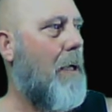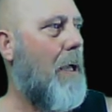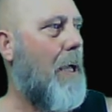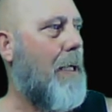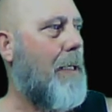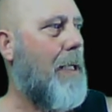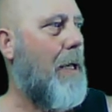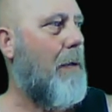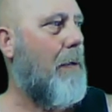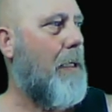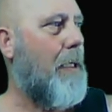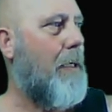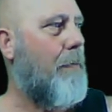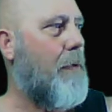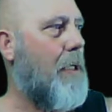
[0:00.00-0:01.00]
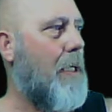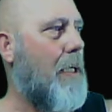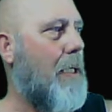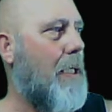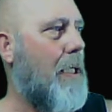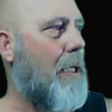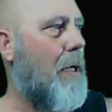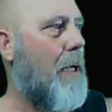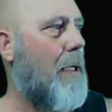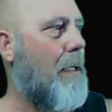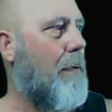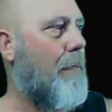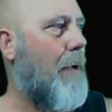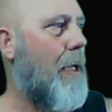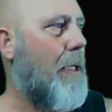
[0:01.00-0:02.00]
I doubt it gives you any
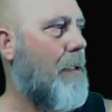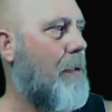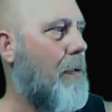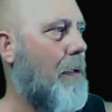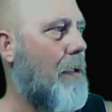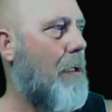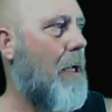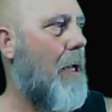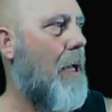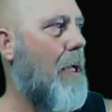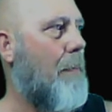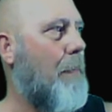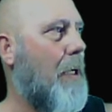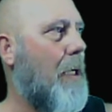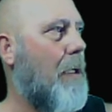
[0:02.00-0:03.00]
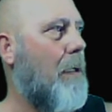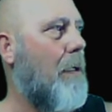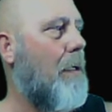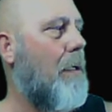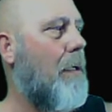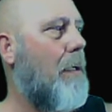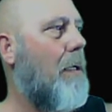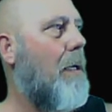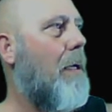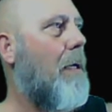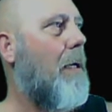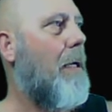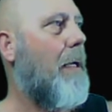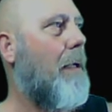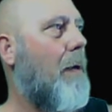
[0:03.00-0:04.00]
kind of extra time here
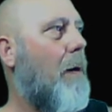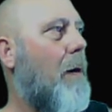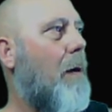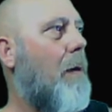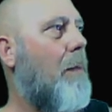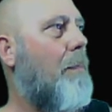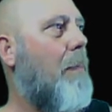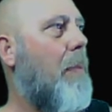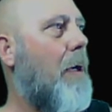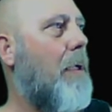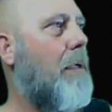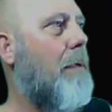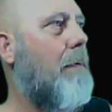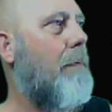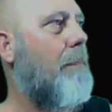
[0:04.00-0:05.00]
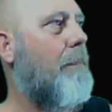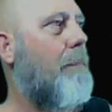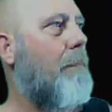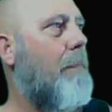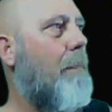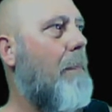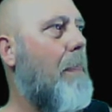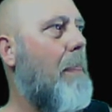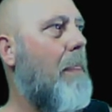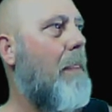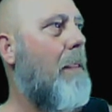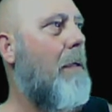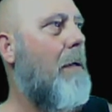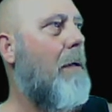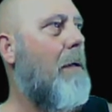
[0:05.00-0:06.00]
at all, but
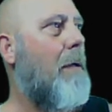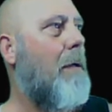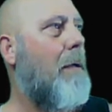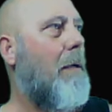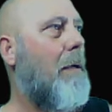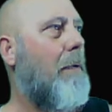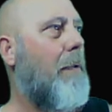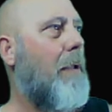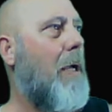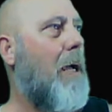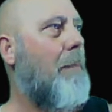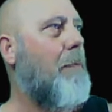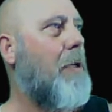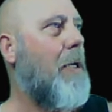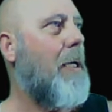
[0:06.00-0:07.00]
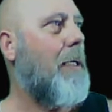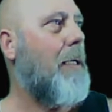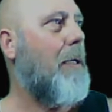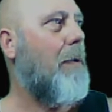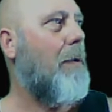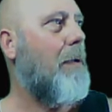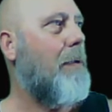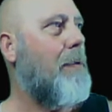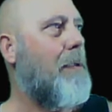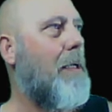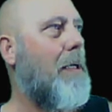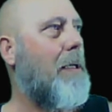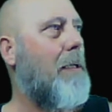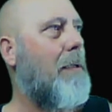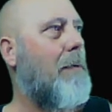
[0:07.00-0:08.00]
the object here is
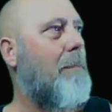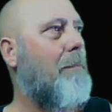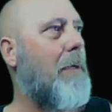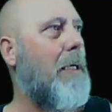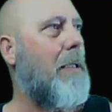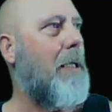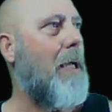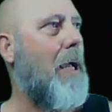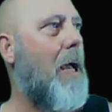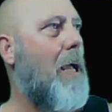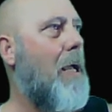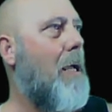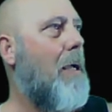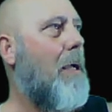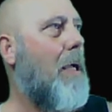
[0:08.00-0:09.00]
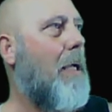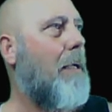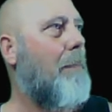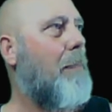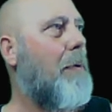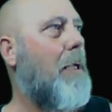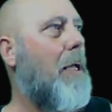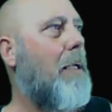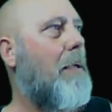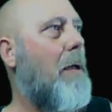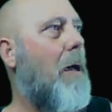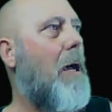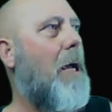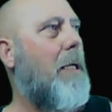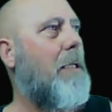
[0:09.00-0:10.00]
to be the guy and pretend,
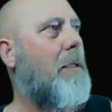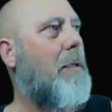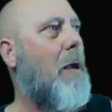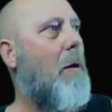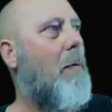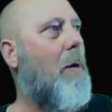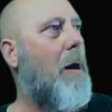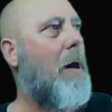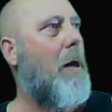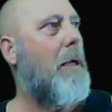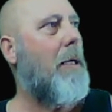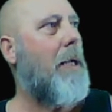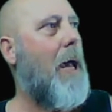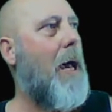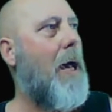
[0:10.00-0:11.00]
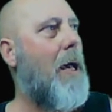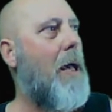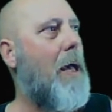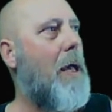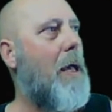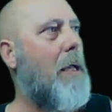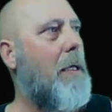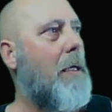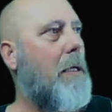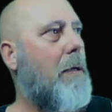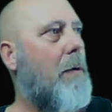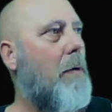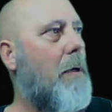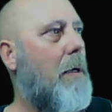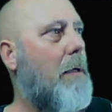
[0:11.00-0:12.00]
you don't want to die, you
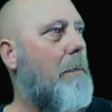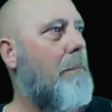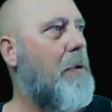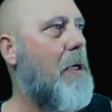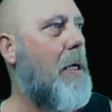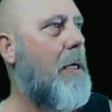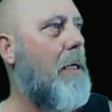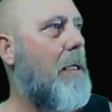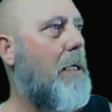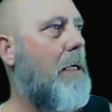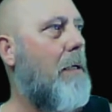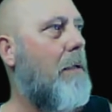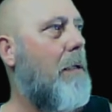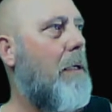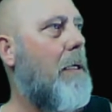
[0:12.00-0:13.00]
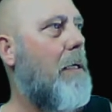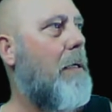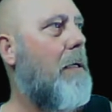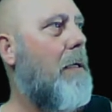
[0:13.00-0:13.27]
know what I'm saying. Here, look,